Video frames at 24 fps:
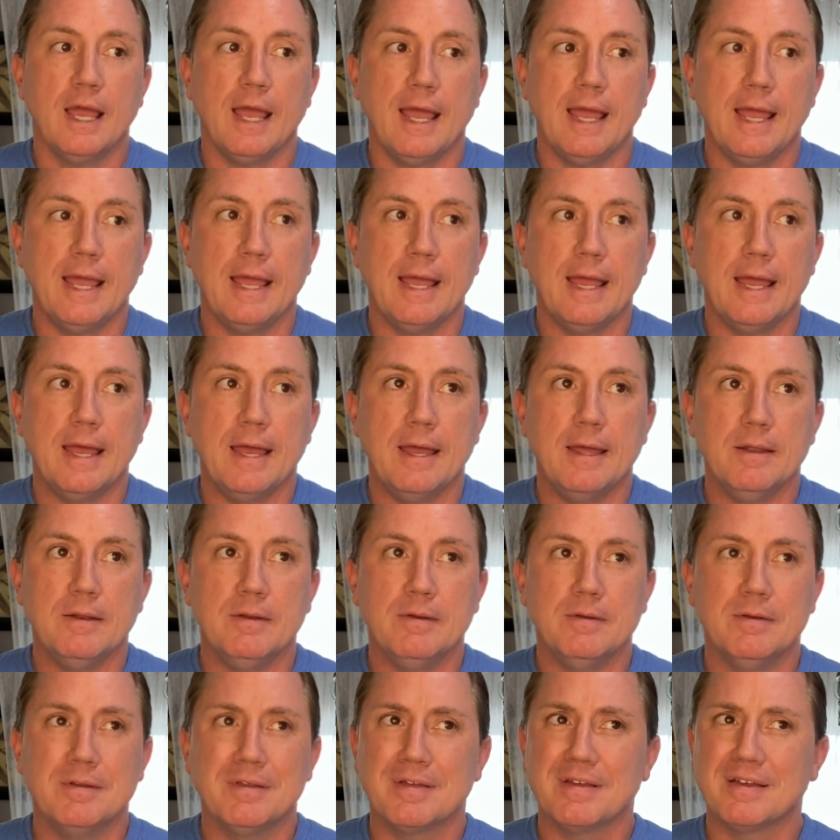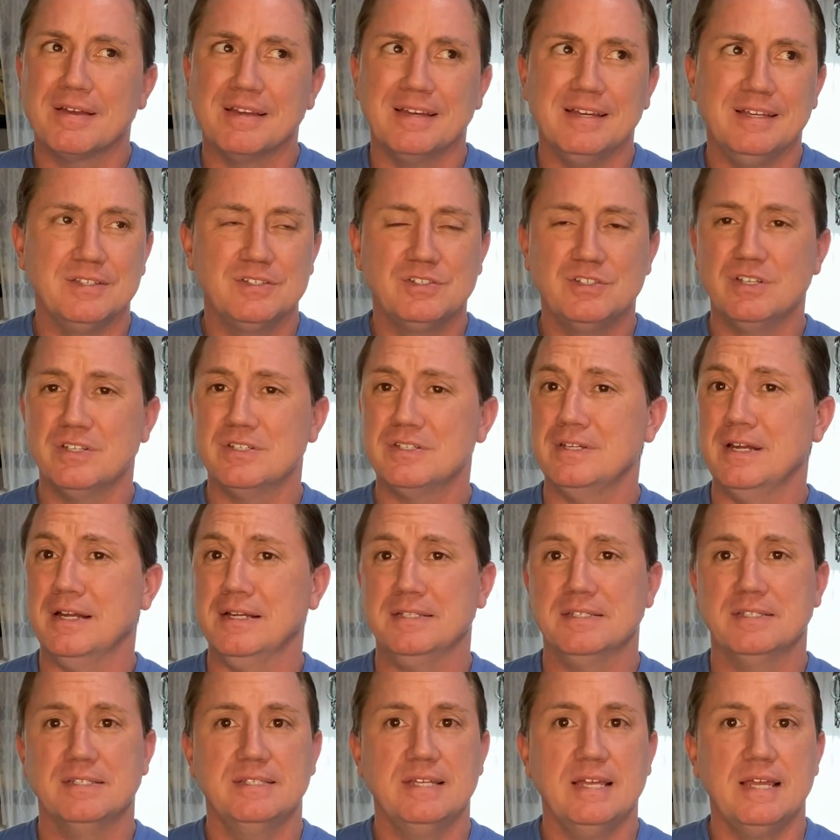and it's just not
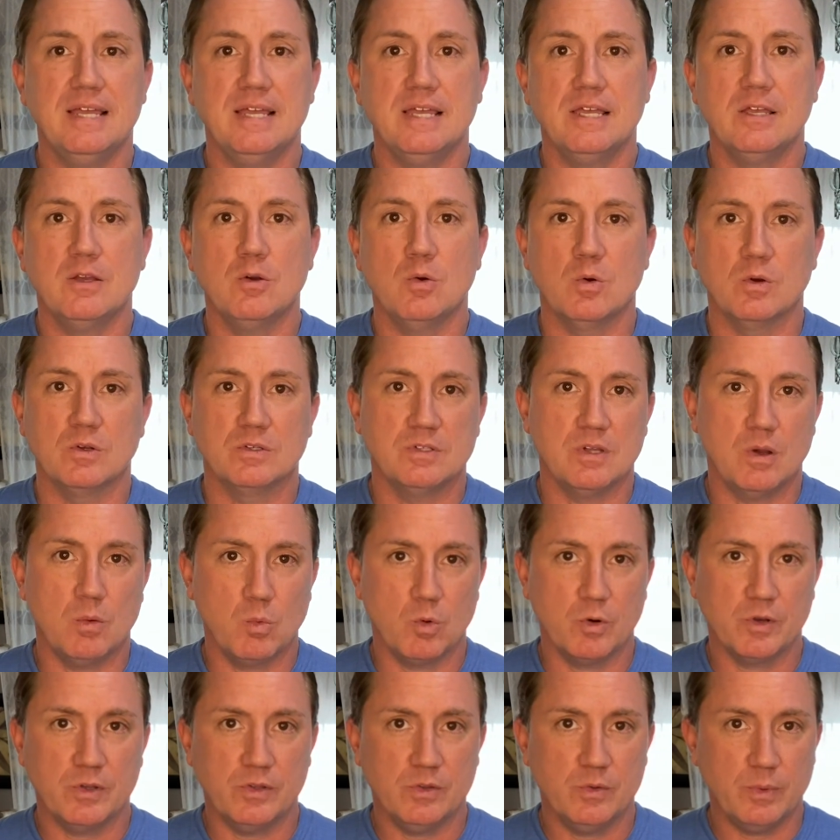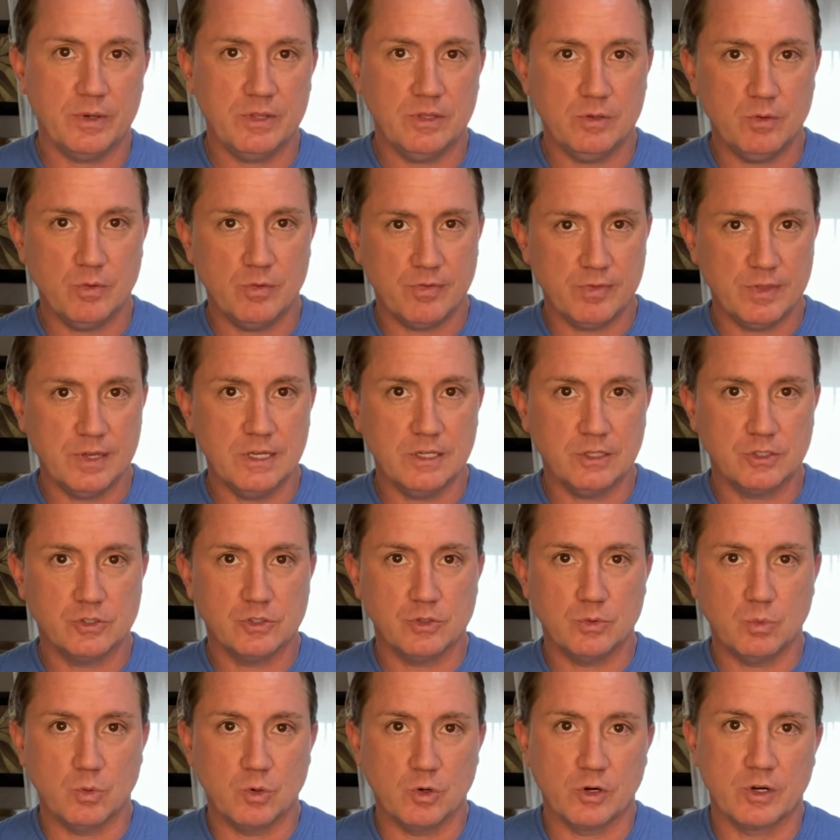staying or it's not working the way that you think it
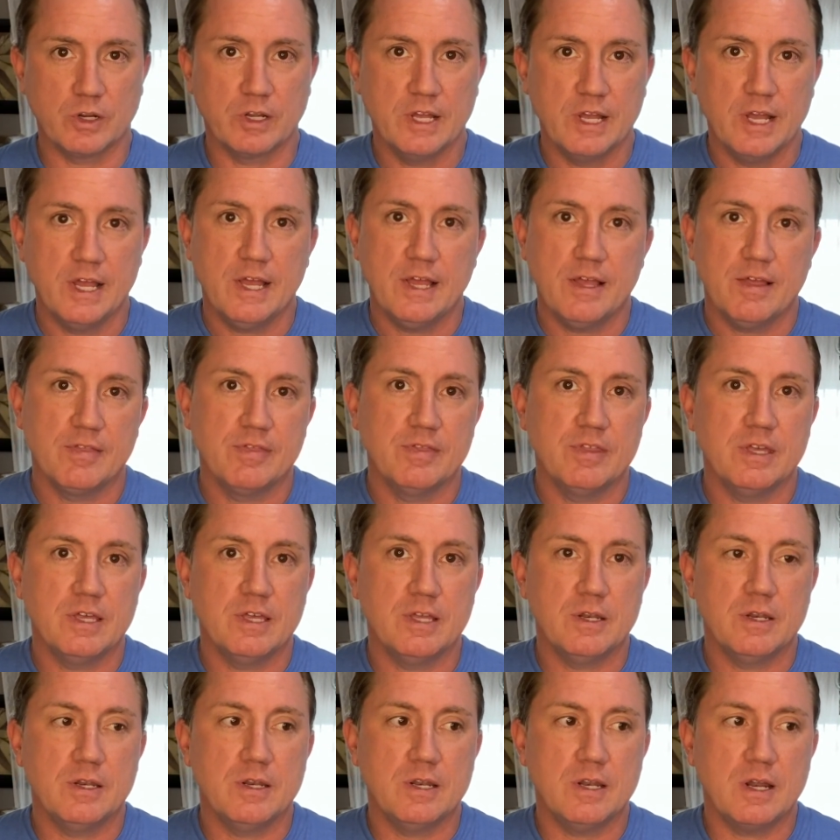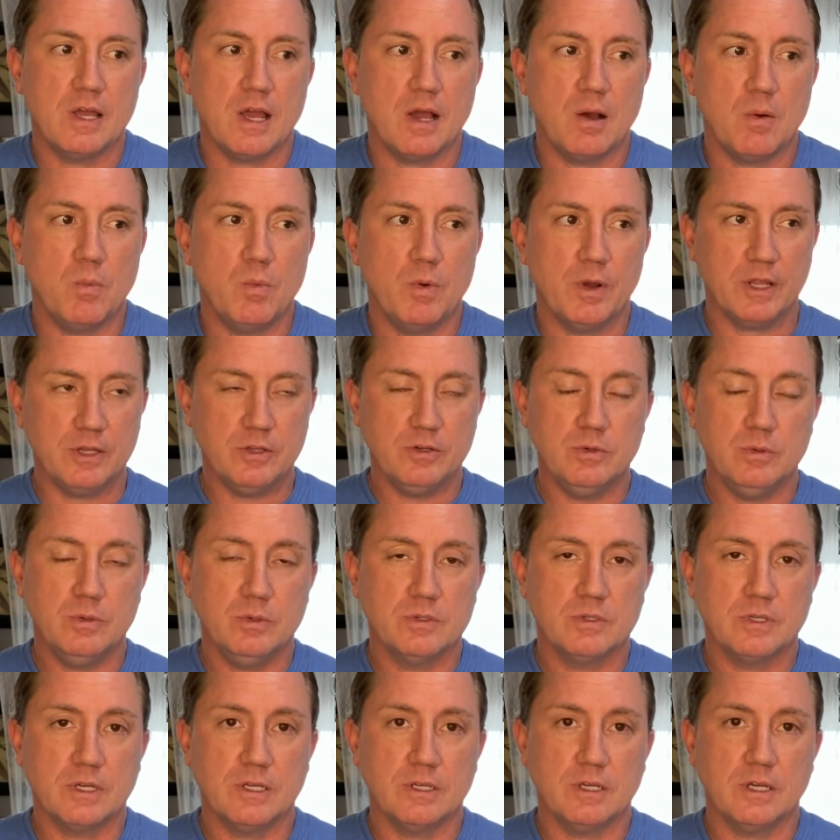should work, then what I do
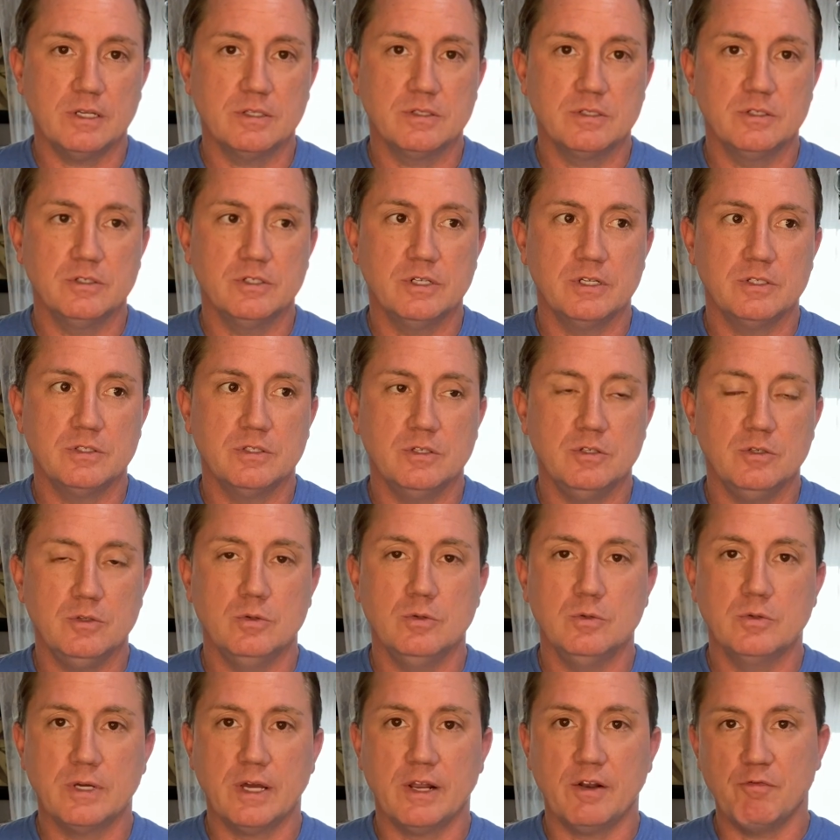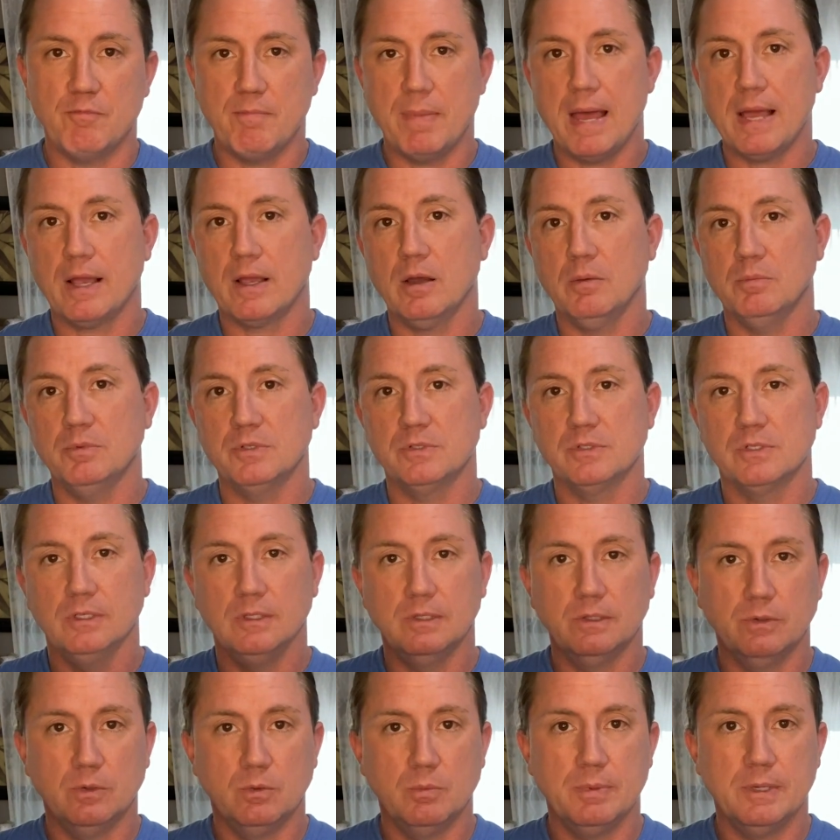is I suggest that you kind of back up just a
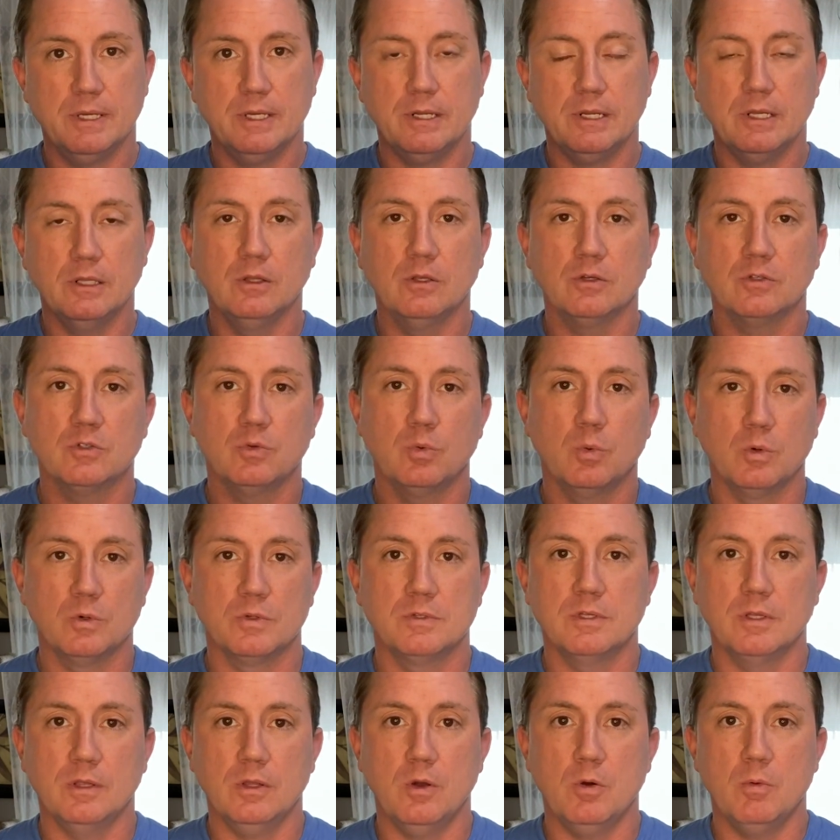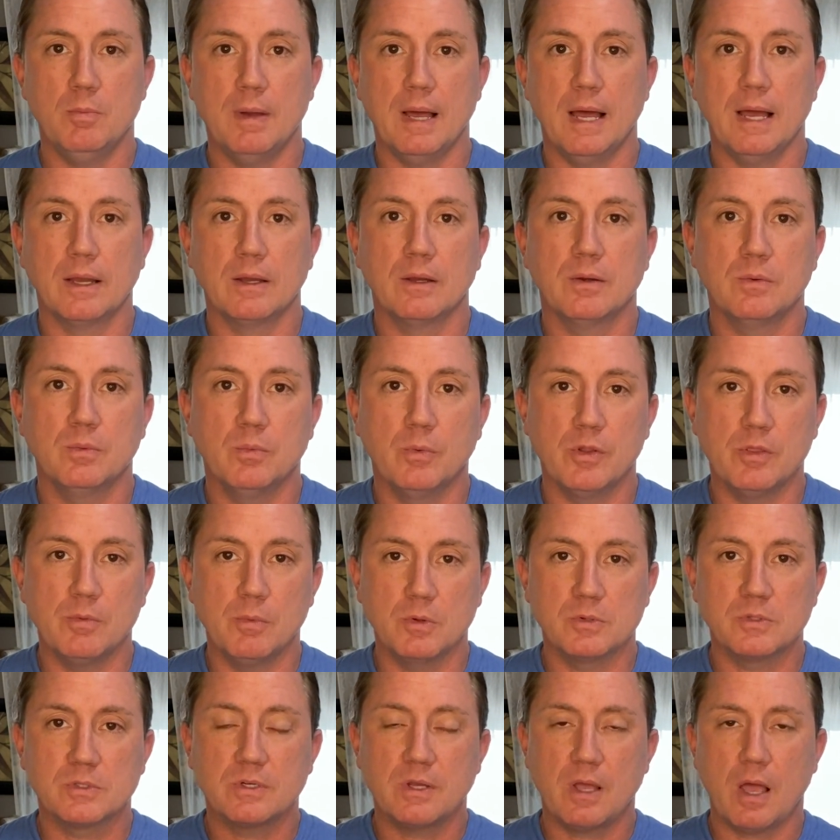little bit and look towards the low back. One of the
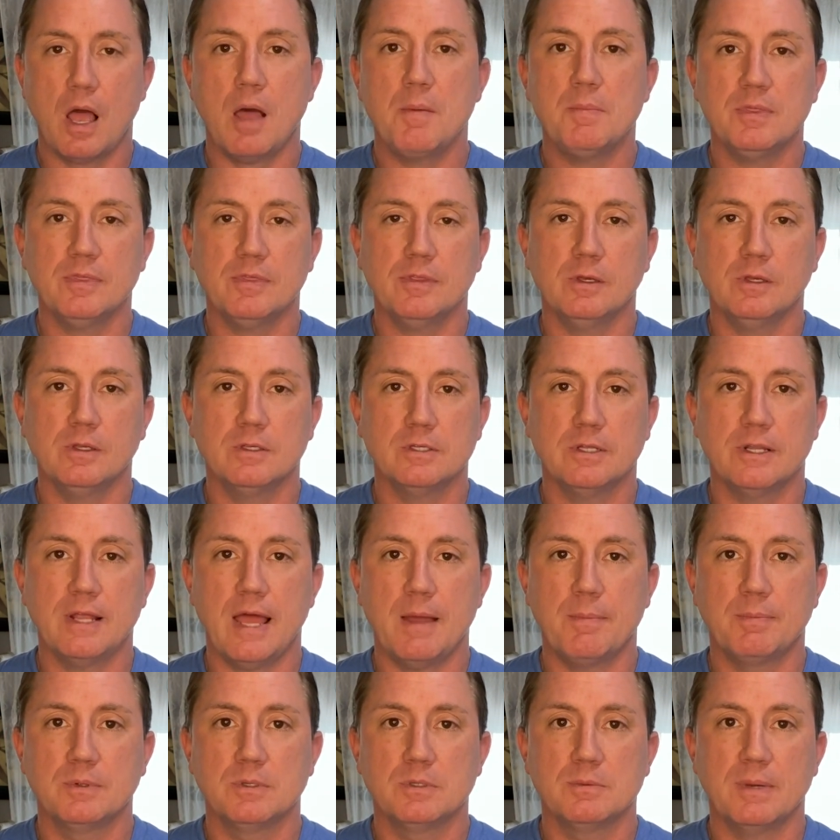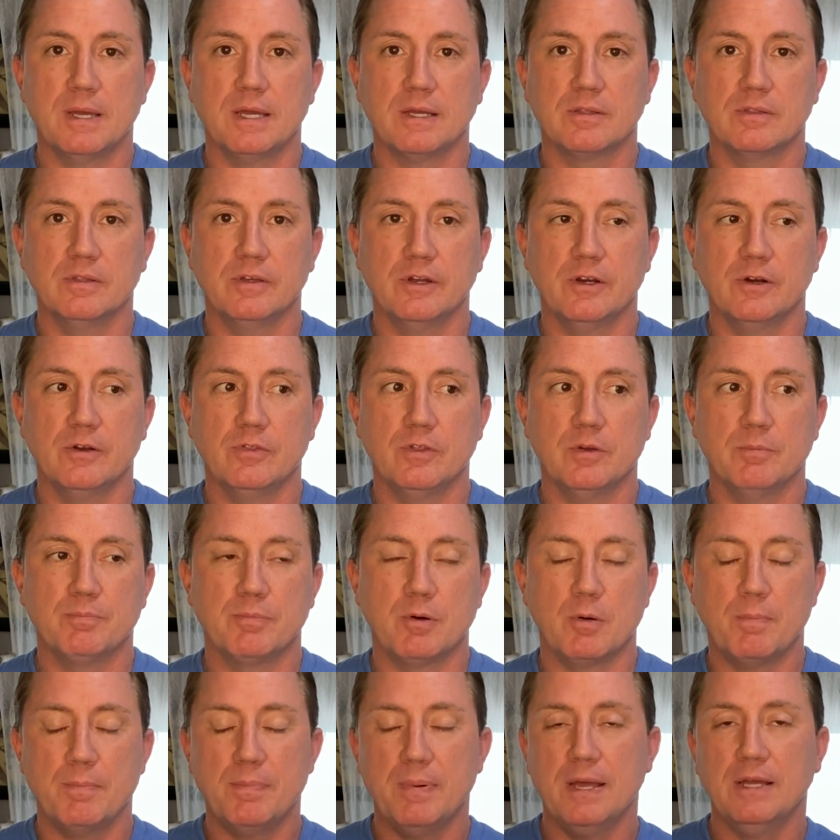most common things that happens back there that
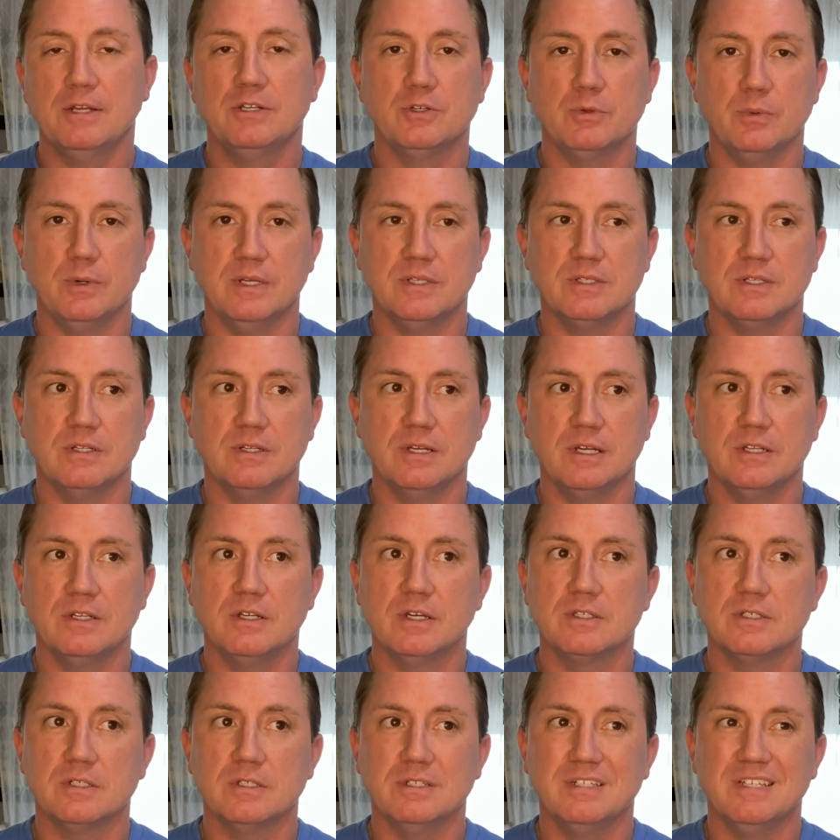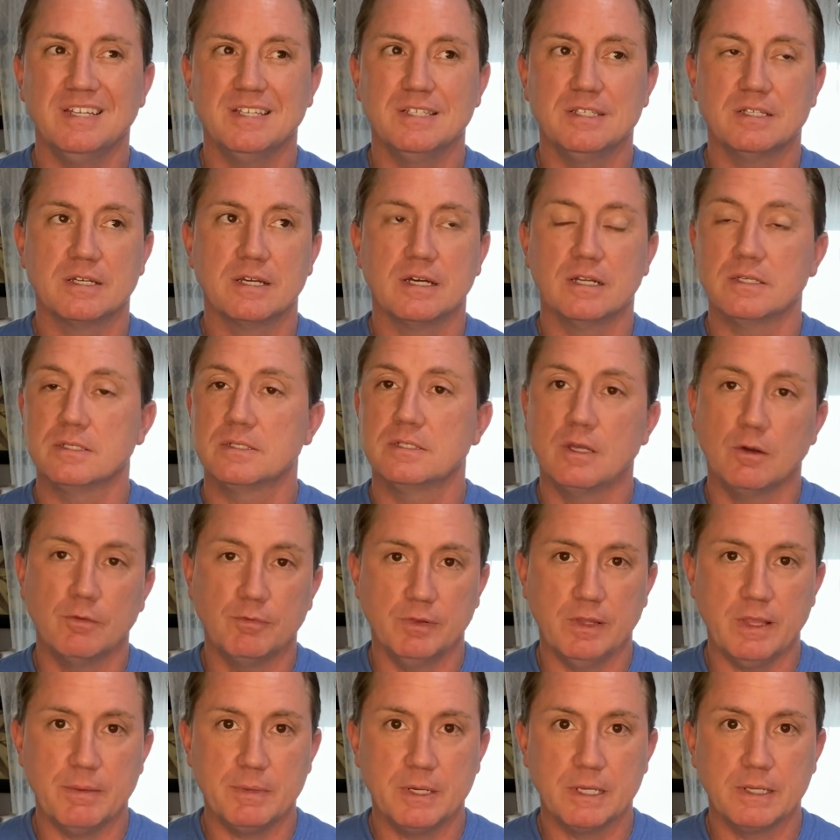perpetuates and isn't kind of
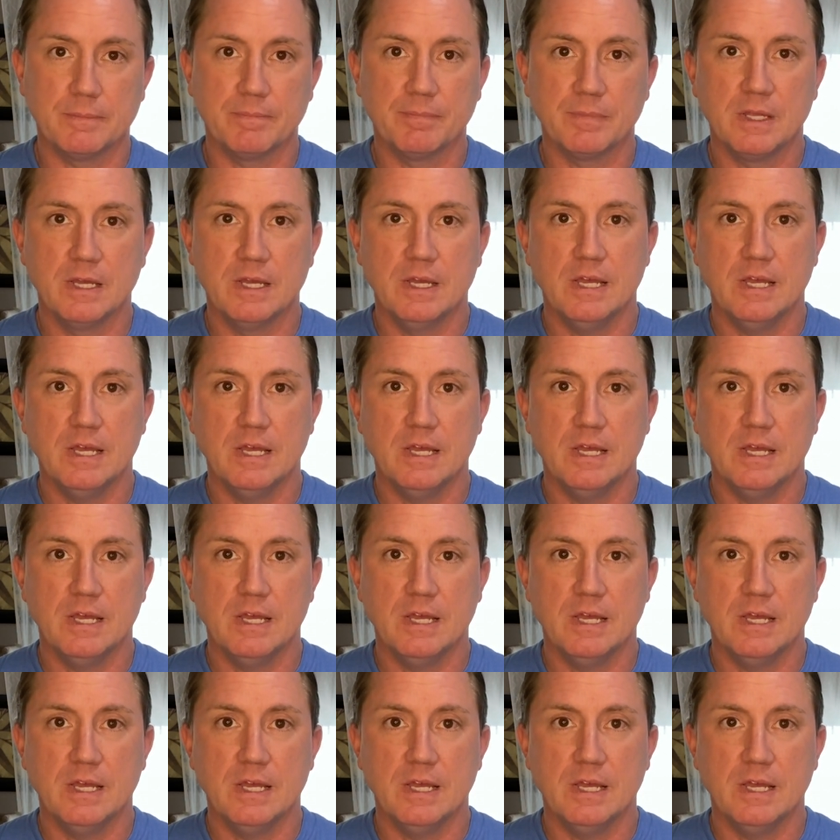self-limiting